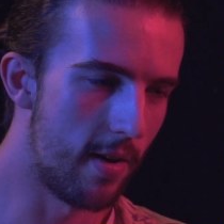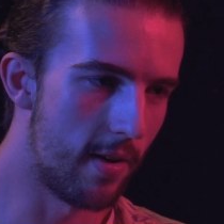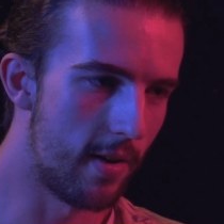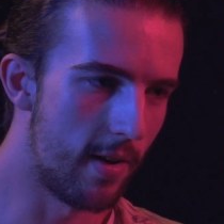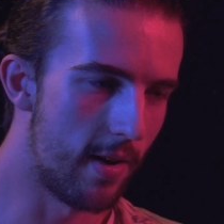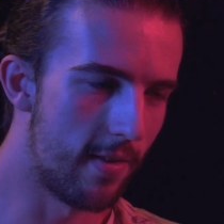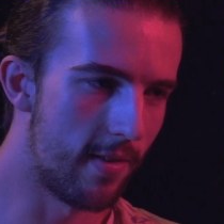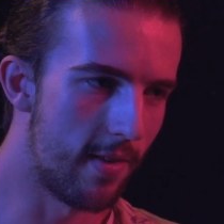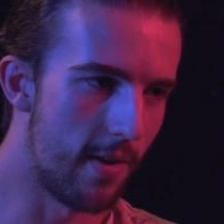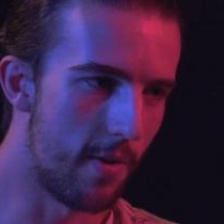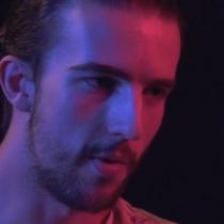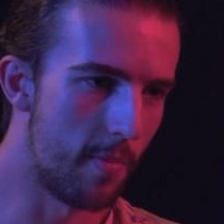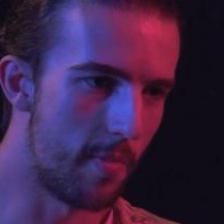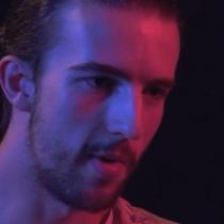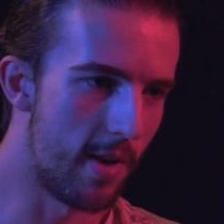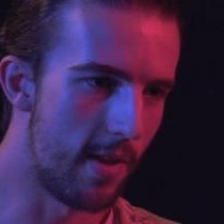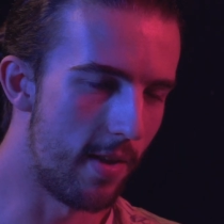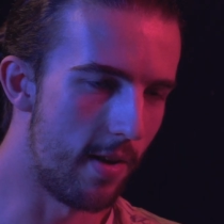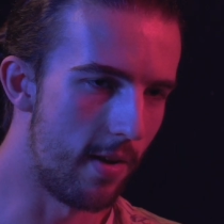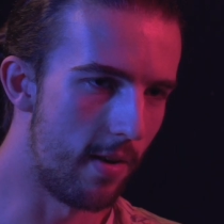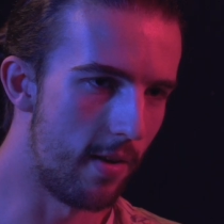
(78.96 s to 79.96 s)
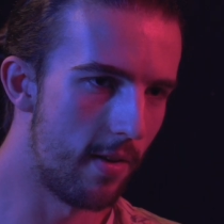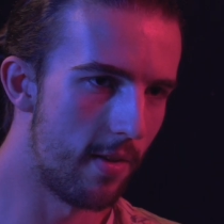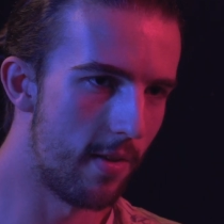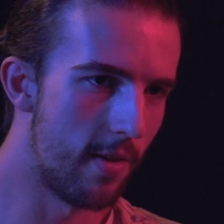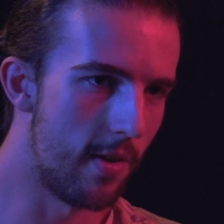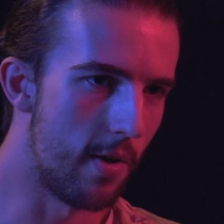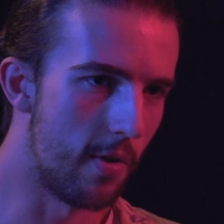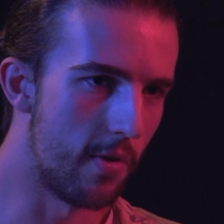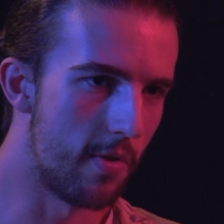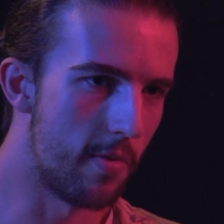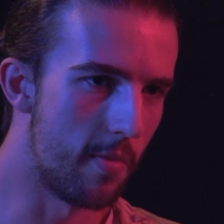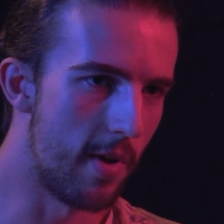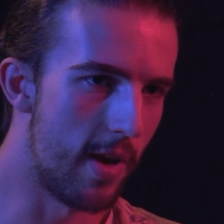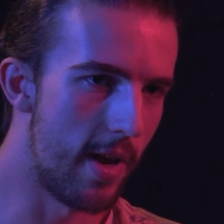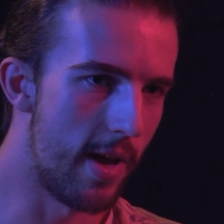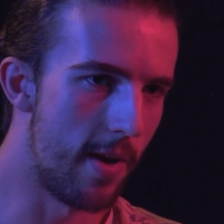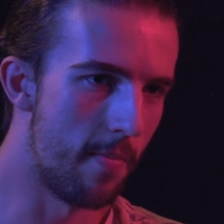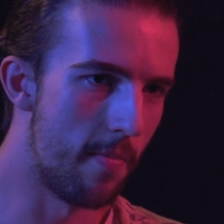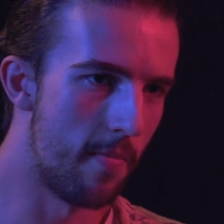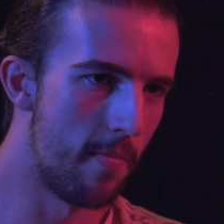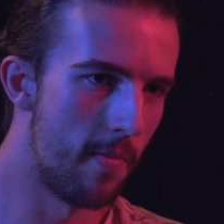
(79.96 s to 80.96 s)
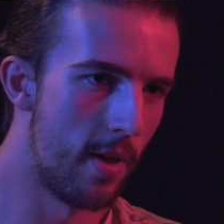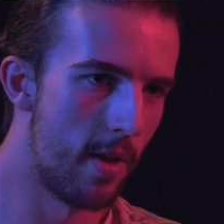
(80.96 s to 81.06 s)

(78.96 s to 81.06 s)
I guess that would be the ultimate aim.